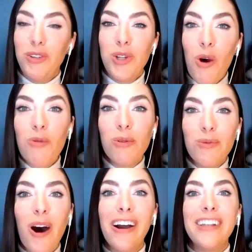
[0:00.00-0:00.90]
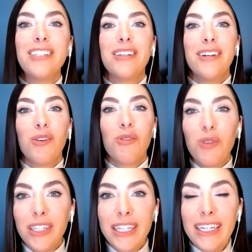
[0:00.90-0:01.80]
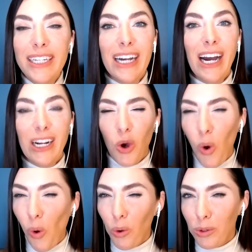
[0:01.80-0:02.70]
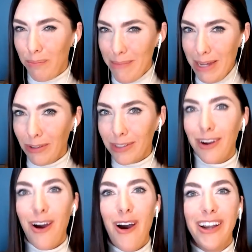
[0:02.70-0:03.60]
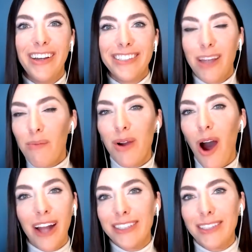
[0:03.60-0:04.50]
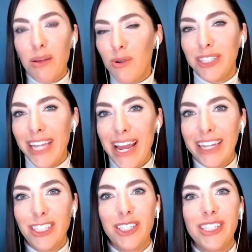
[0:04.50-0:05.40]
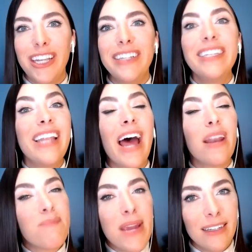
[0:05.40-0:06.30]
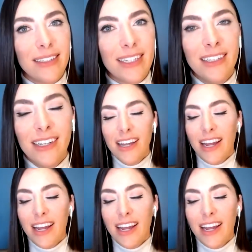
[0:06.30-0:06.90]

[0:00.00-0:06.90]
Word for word: You don't want really cold milk on a some hot summer day. It just isn't that appealing.